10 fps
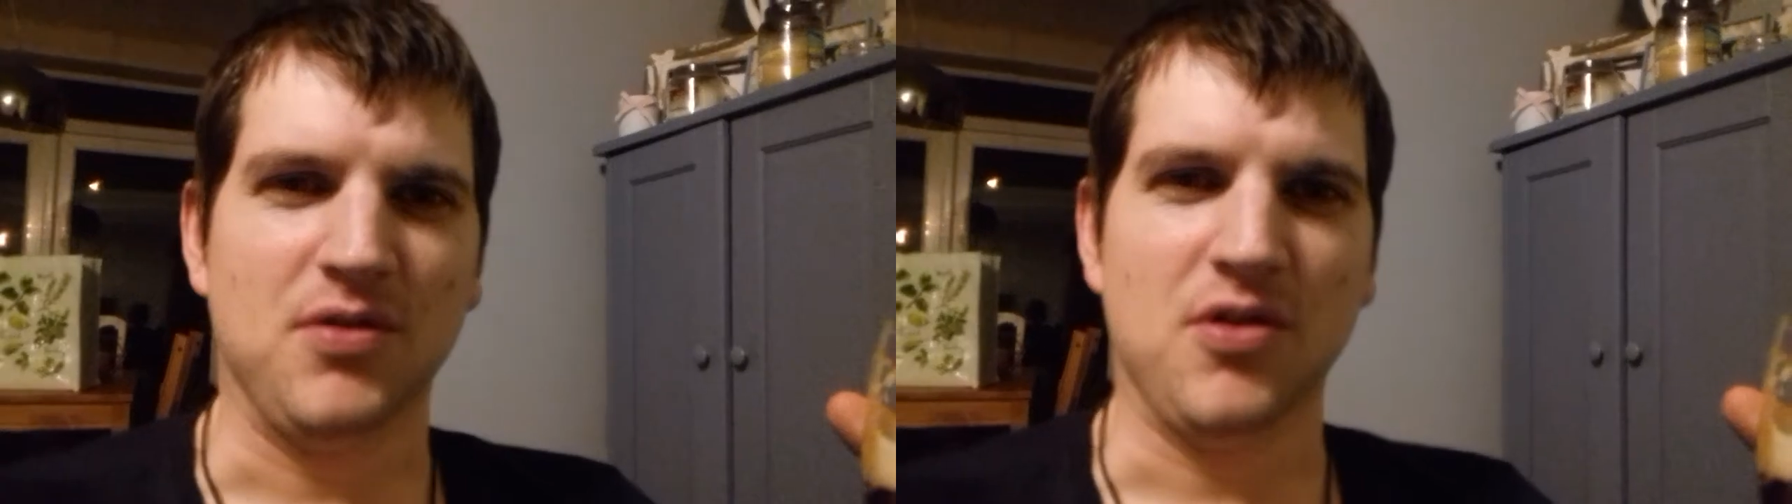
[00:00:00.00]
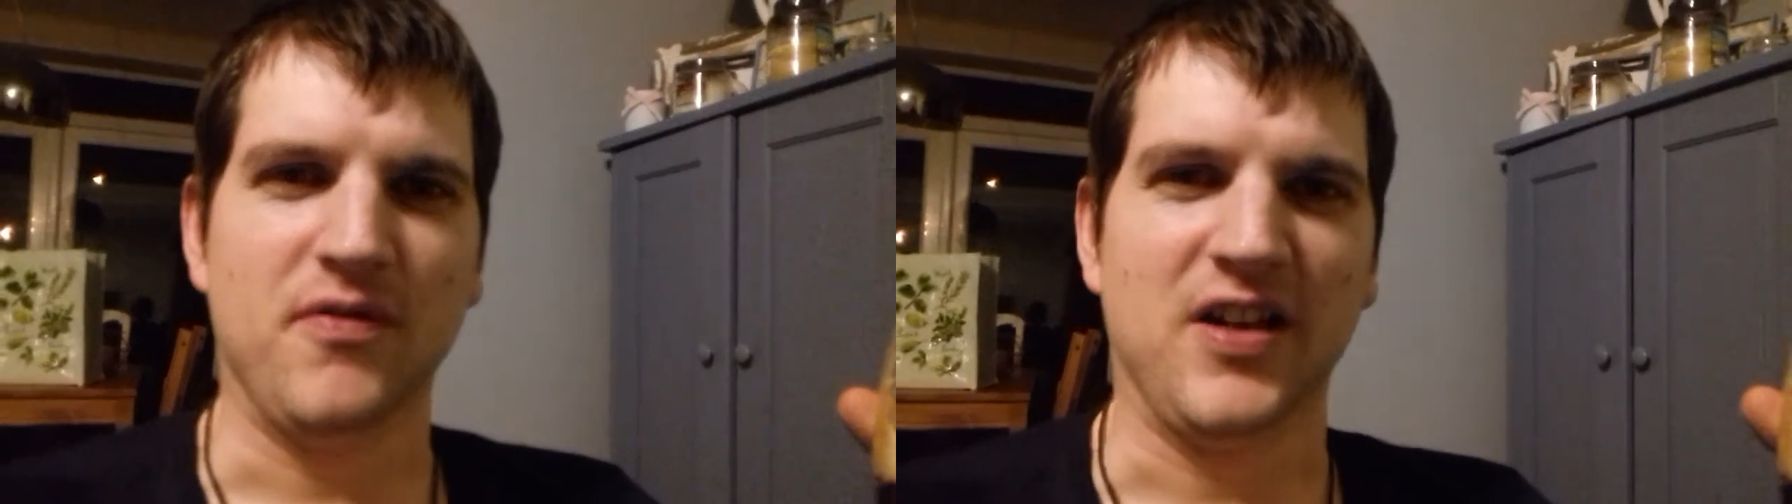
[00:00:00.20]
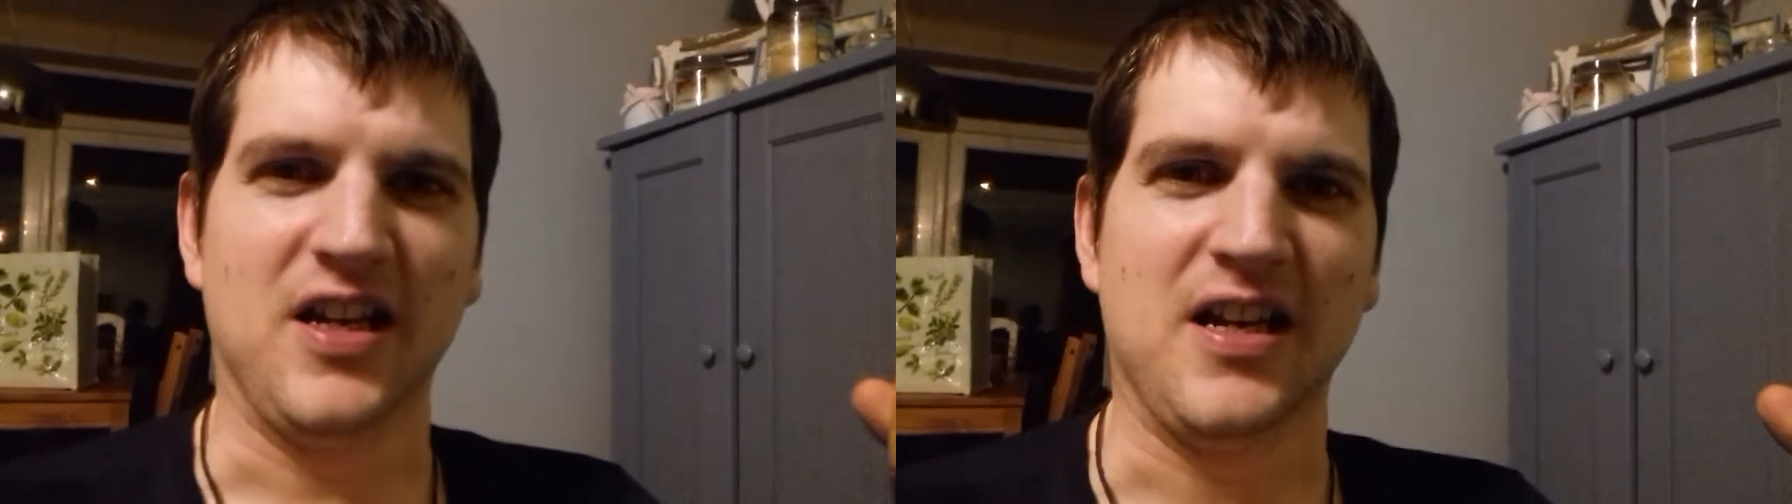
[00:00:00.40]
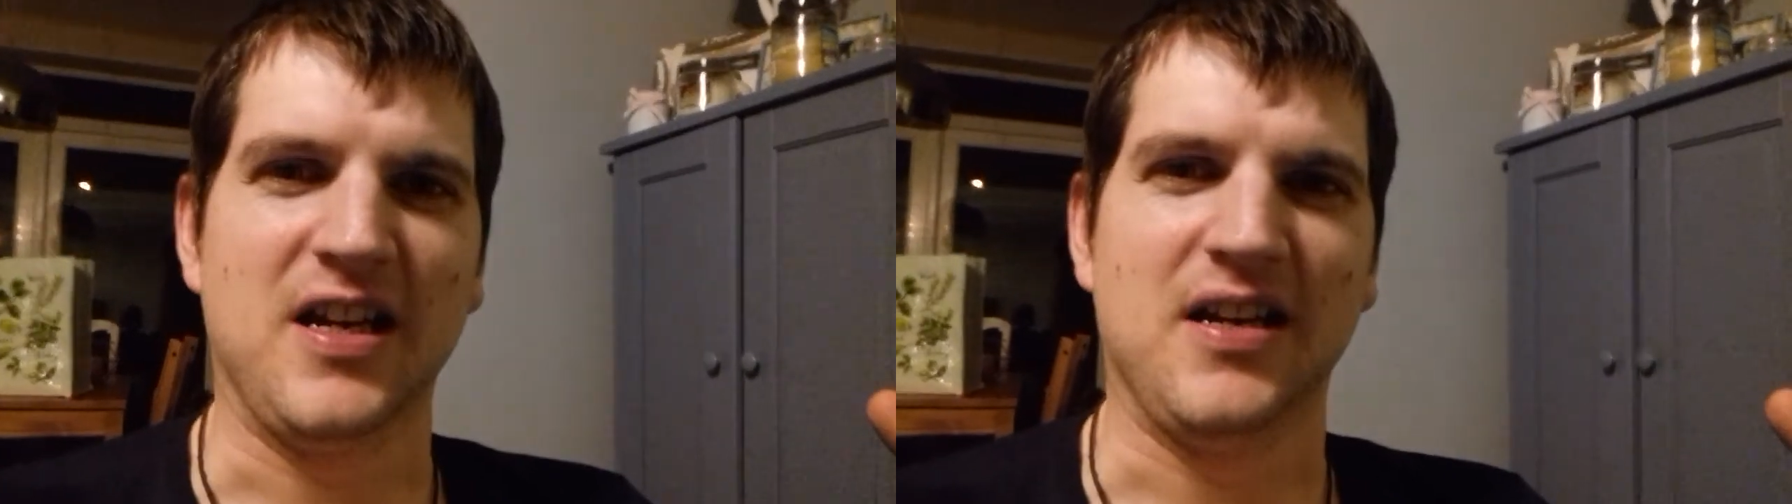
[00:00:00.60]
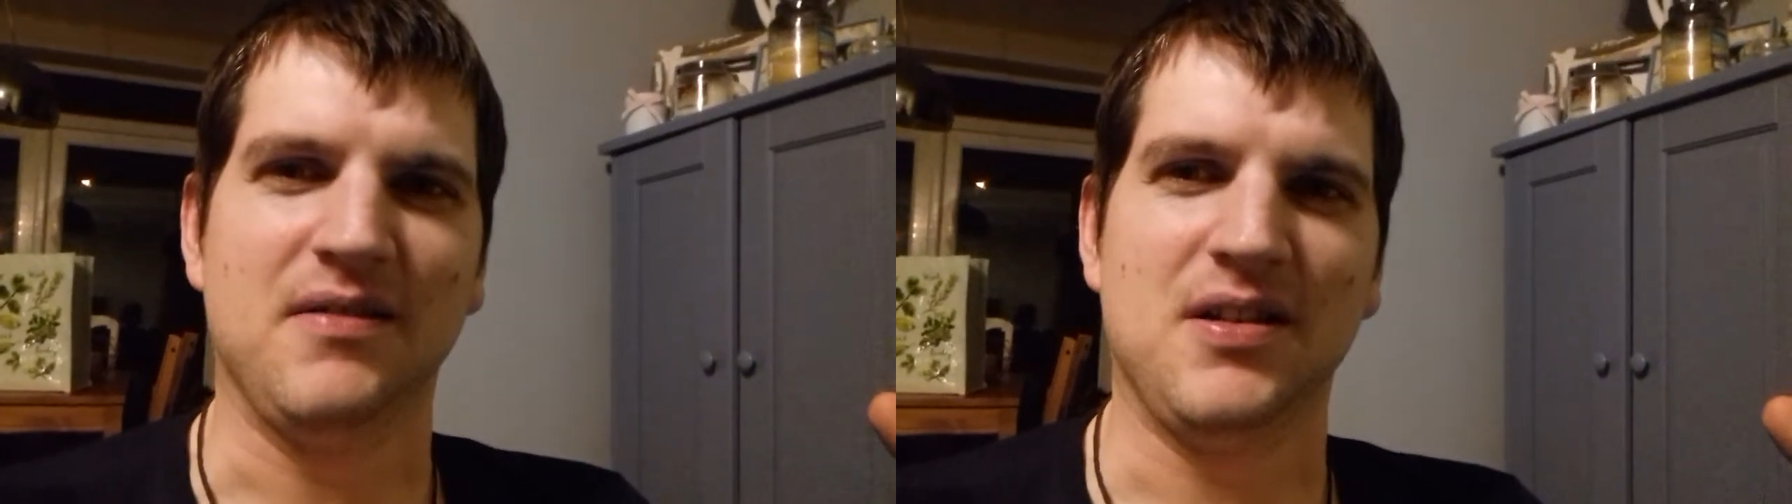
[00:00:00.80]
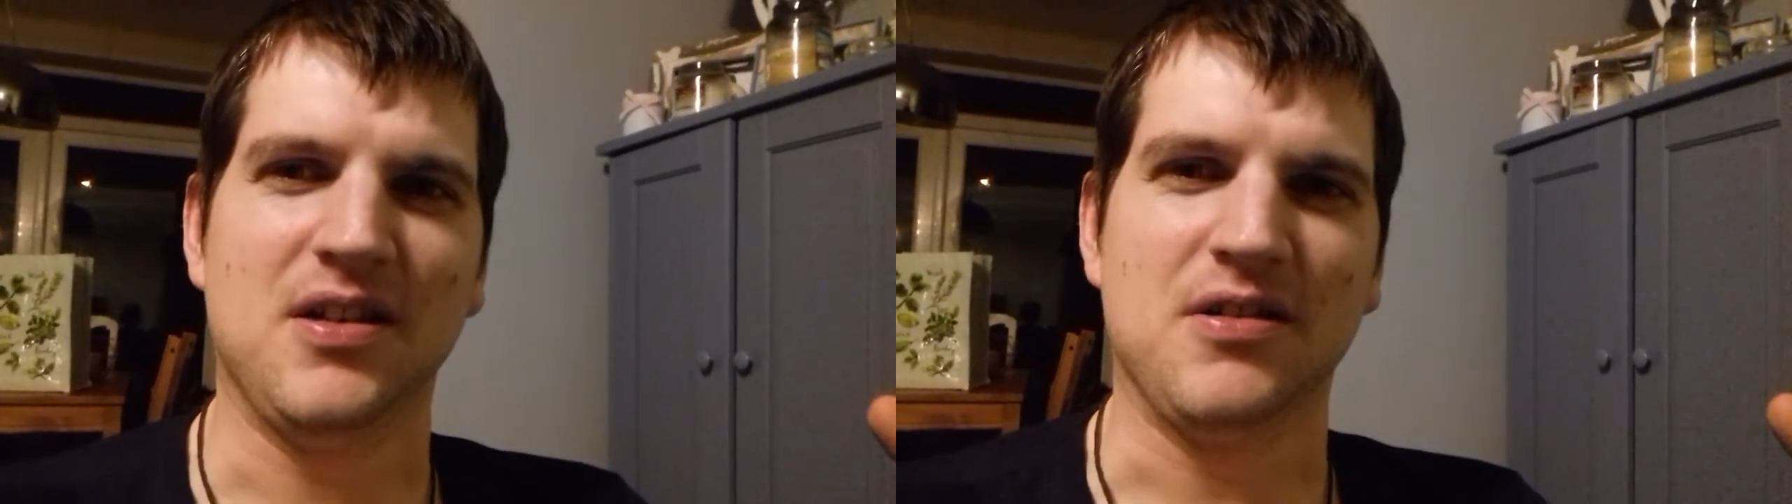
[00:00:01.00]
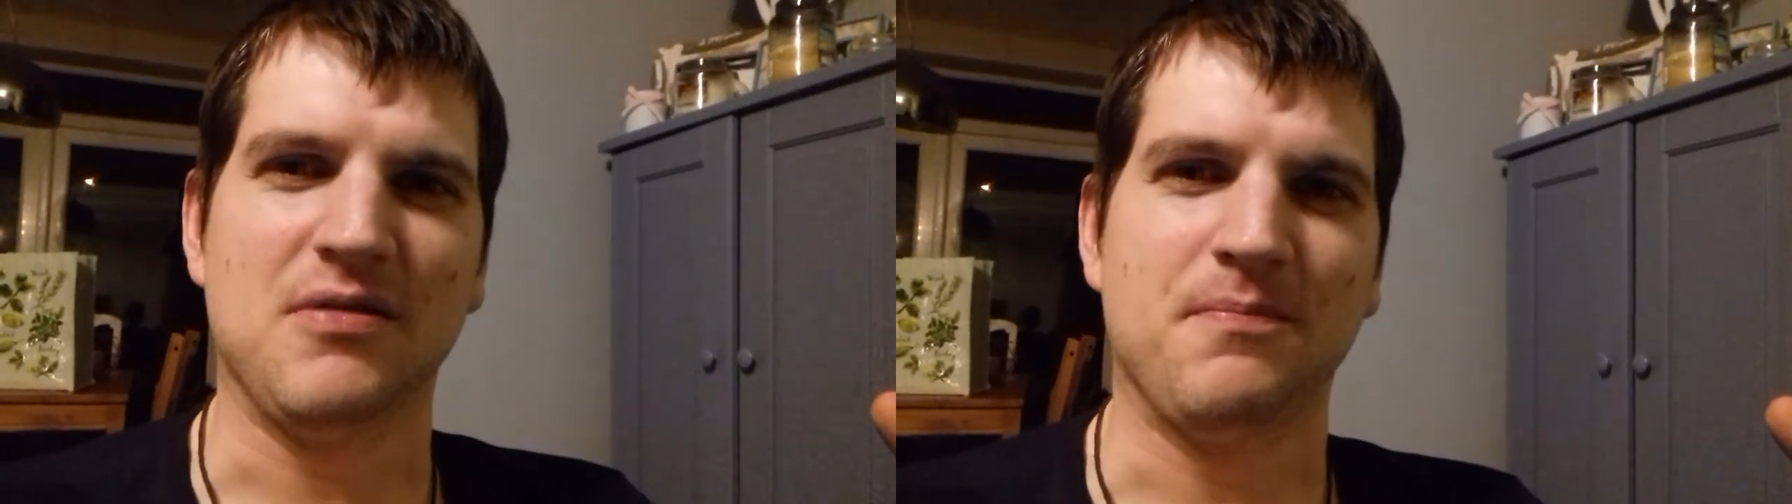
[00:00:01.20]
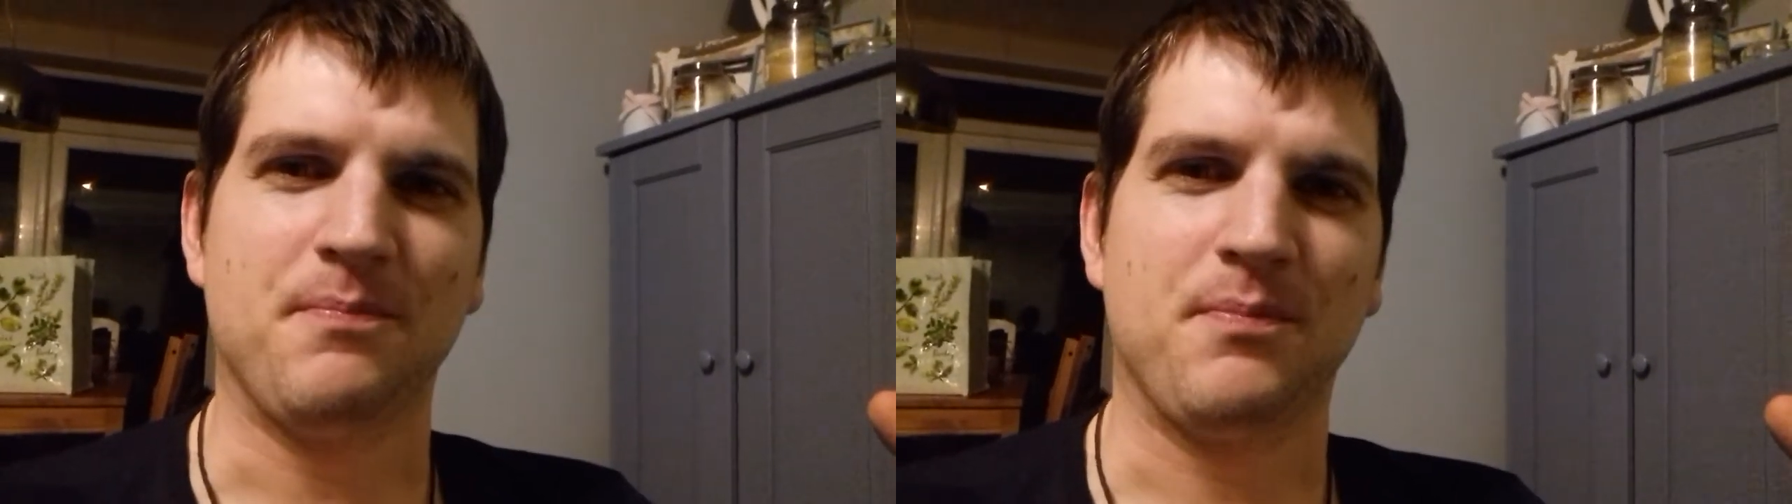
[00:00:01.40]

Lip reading: over the night, you know.